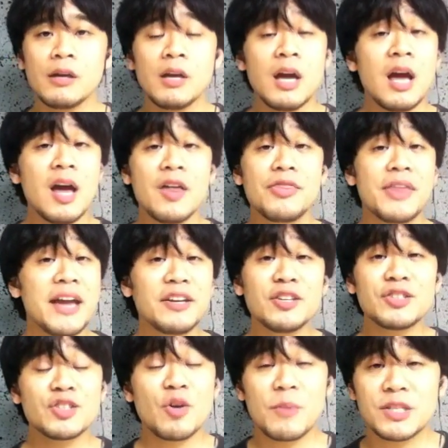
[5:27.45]
Thank you so
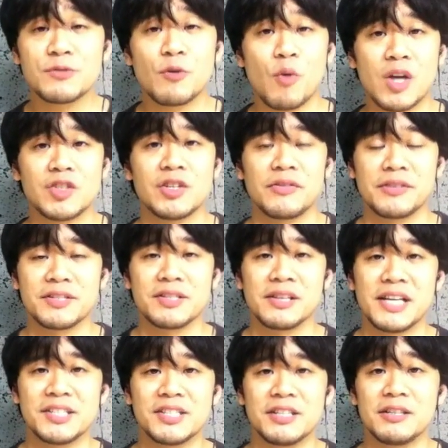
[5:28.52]
much for watching this
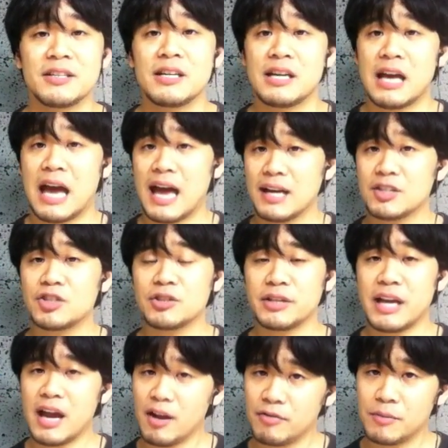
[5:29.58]
lesson. Actually, I have a
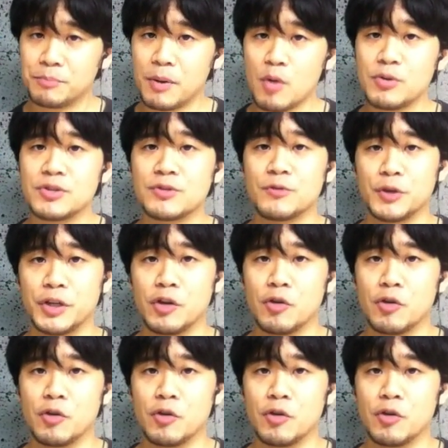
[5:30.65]
bonus for you.